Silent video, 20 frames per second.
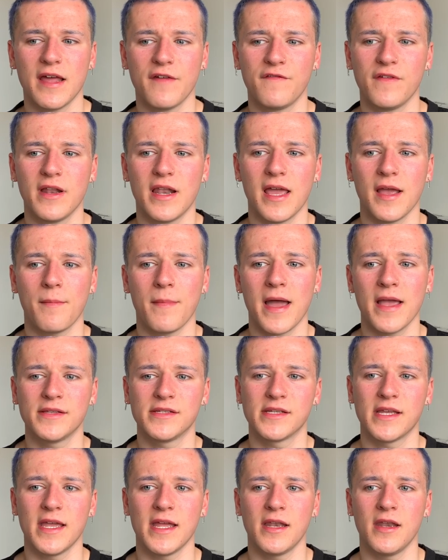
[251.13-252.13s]
I feel like my
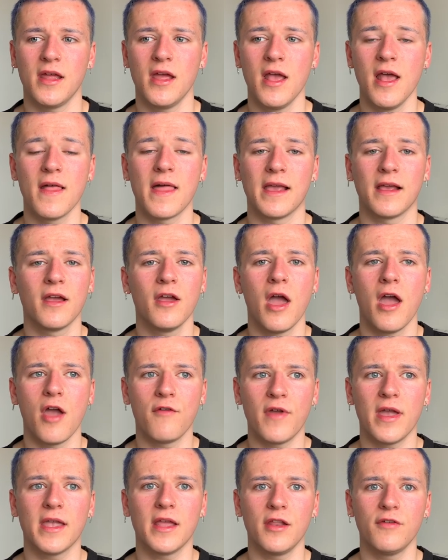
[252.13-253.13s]
skin, like a
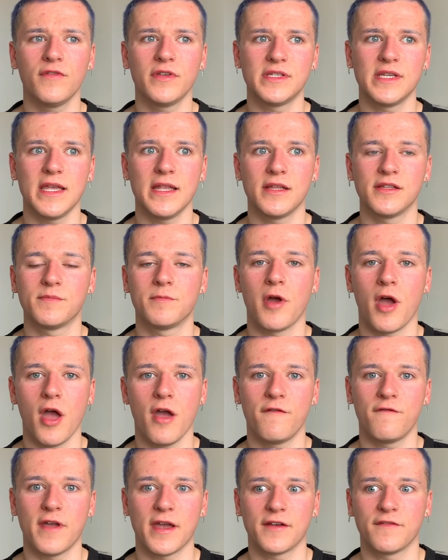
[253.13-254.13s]
regular routine is
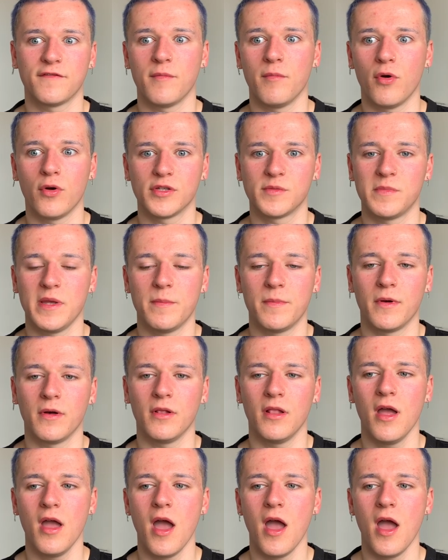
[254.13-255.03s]
perfect for most people,